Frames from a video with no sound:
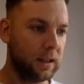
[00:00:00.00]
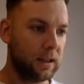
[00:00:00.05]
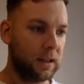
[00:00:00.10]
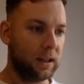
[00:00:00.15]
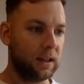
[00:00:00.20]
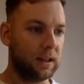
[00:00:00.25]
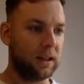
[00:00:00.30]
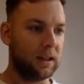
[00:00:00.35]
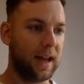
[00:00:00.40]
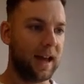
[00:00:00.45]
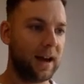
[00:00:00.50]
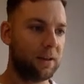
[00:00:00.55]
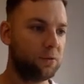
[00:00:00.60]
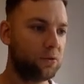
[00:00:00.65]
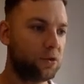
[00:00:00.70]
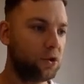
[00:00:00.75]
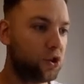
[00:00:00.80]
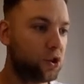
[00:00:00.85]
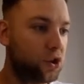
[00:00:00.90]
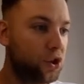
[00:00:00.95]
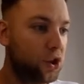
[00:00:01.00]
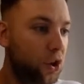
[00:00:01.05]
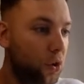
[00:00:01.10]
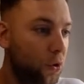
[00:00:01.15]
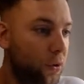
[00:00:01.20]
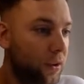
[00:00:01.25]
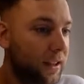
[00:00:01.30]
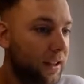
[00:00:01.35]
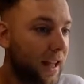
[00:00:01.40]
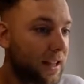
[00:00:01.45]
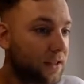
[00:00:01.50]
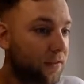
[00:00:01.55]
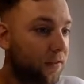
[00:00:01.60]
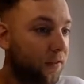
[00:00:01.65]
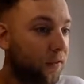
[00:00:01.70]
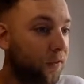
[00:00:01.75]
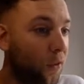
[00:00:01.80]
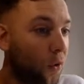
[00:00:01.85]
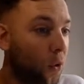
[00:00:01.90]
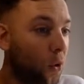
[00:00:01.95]
Now, the student gets
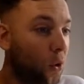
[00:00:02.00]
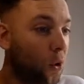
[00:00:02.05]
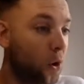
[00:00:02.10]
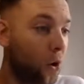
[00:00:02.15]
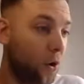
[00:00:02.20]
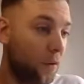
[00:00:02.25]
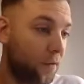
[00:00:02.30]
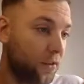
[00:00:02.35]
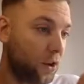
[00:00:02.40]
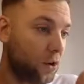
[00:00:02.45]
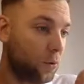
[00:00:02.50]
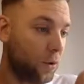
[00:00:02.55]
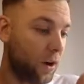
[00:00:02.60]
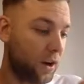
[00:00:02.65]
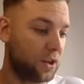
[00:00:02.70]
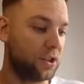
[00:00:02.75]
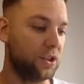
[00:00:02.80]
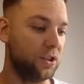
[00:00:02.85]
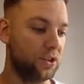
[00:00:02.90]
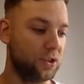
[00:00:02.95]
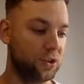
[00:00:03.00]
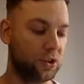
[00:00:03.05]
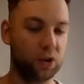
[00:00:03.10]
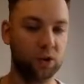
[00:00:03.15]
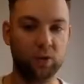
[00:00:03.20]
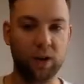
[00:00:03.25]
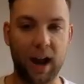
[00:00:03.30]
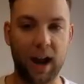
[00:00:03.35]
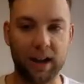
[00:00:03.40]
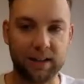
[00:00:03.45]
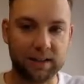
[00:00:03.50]
4 of the questions correct.